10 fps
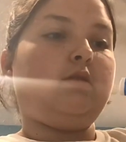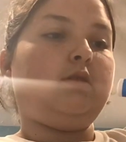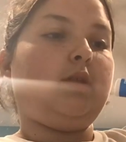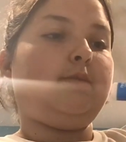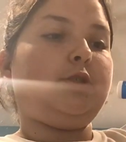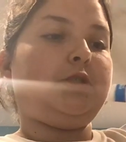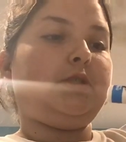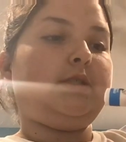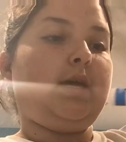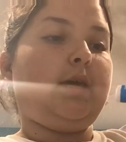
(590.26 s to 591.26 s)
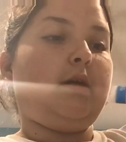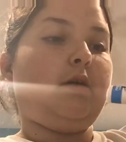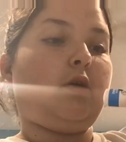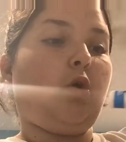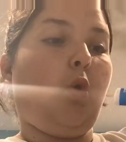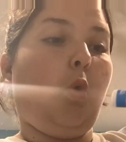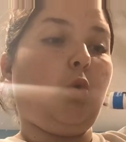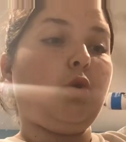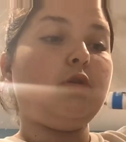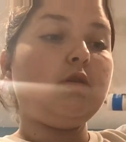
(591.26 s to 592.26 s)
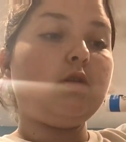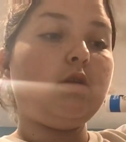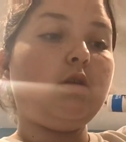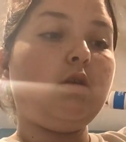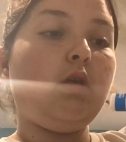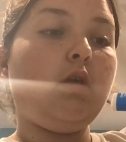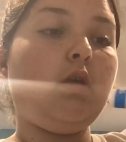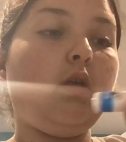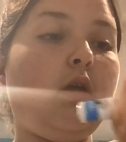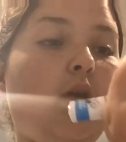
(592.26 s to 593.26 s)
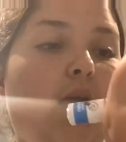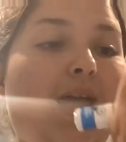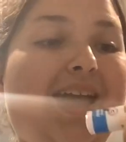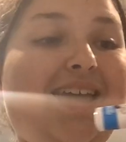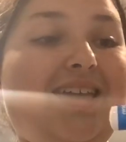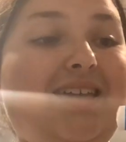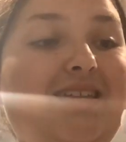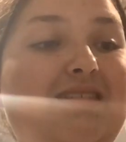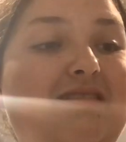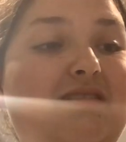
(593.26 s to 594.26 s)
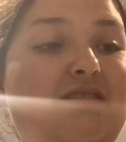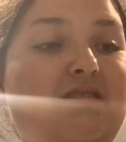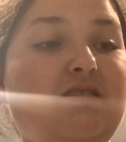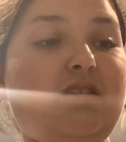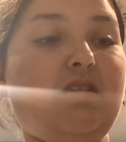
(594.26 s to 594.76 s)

let me just say, a court, and